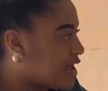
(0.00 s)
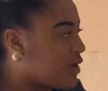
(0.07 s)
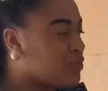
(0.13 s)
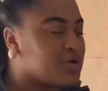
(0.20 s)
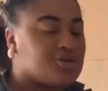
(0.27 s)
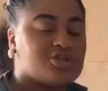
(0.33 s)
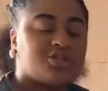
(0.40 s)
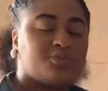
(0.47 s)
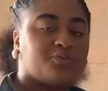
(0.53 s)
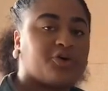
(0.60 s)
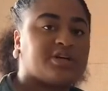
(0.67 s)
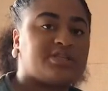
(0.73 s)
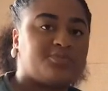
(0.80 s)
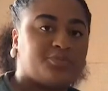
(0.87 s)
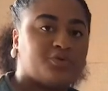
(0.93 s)
I want you to
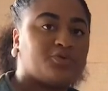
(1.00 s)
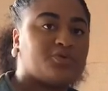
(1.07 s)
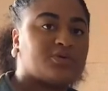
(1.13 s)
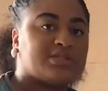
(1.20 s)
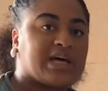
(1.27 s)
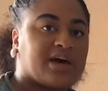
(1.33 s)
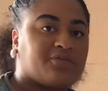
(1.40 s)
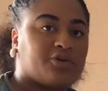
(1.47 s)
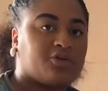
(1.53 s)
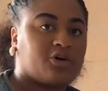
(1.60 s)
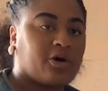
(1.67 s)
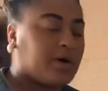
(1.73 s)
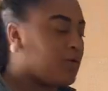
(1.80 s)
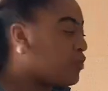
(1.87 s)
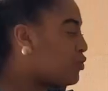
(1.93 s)
press pause, have a
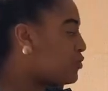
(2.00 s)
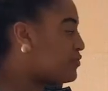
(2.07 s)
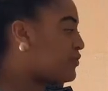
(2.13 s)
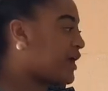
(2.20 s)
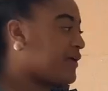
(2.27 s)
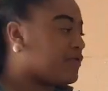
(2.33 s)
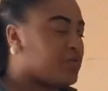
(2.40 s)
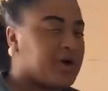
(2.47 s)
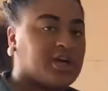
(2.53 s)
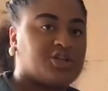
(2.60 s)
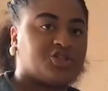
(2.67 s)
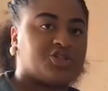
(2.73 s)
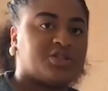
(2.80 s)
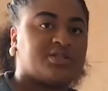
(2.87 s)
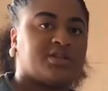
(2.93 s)
go at all 5
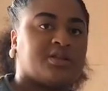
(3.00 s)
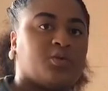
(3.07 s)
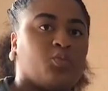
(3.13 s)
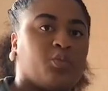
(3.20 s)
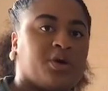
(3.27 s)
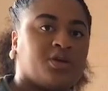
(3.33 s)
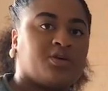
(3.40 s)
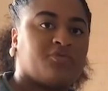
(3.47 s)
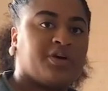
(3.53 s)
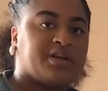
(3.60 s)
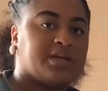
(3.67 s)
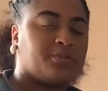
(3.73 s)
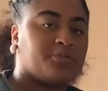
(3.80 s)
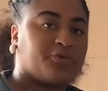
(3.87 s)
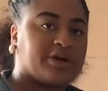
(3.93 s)
questions, and then when you're
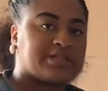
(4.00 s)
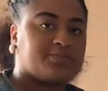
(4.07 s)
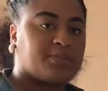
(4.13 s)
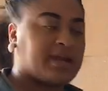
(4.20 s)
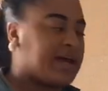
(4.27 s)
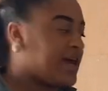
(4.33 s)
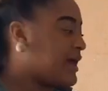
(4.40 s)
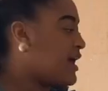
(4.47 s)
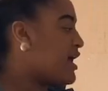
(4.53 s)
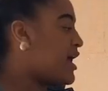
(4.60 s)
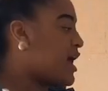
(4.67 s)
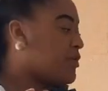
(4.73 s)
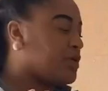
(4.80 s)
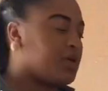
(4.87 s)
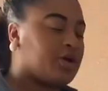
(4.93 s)
ready, press play,
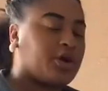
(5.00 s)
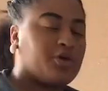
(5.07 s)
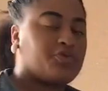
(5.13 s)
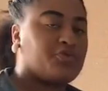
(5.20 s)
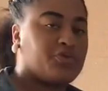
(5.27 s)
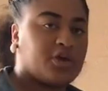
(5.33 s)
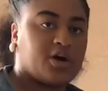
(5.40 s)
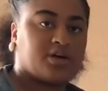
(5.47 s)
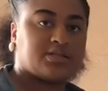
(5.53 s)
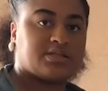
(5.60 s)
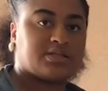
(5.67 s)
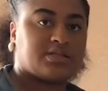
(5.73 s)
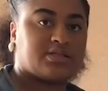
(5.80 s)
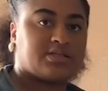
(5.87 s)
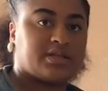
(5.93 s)
and we can go through the
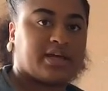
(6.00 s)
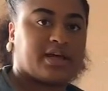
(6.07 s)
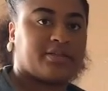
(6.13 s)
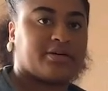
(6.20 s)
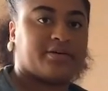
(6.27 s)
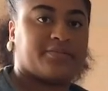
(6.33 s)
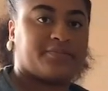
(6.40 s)
answers together.